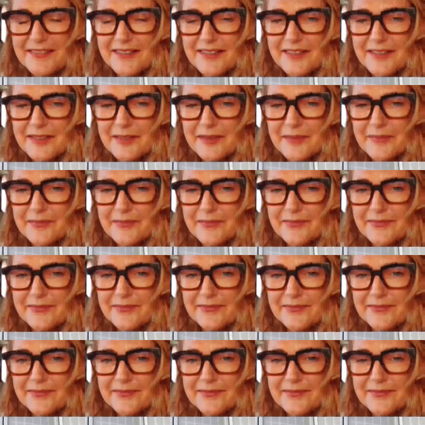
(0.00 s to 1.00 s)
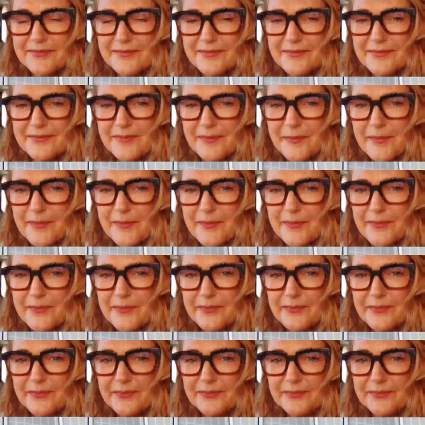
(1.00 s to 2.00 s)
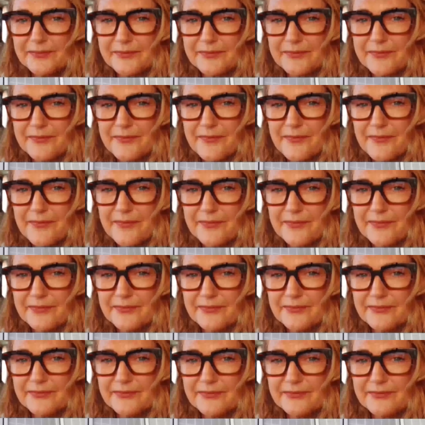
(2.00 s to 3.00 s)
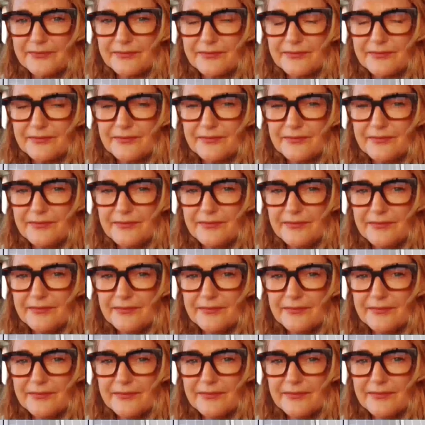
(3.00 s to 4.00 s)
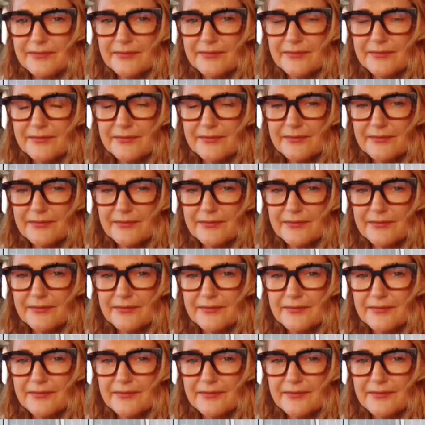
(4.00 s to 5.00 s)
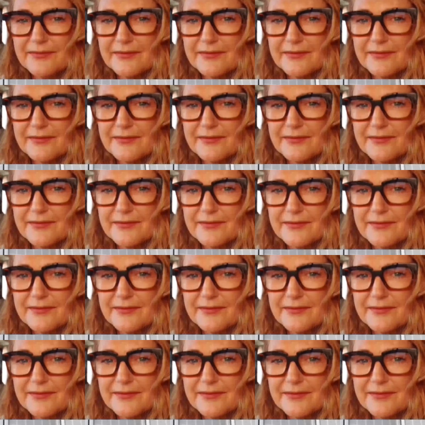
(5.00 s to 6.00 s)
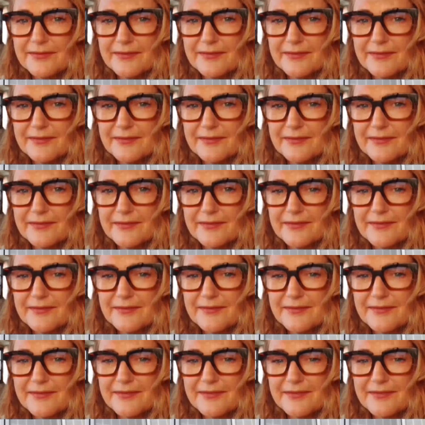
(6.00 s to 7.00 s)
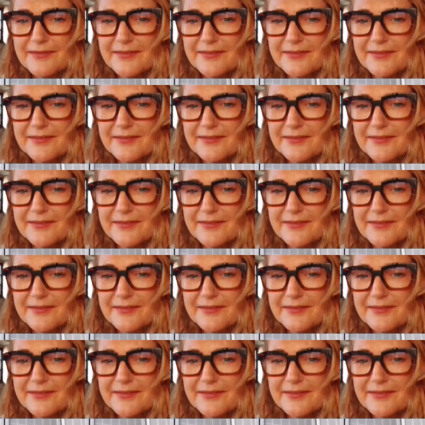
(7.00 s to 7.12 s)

[no speech]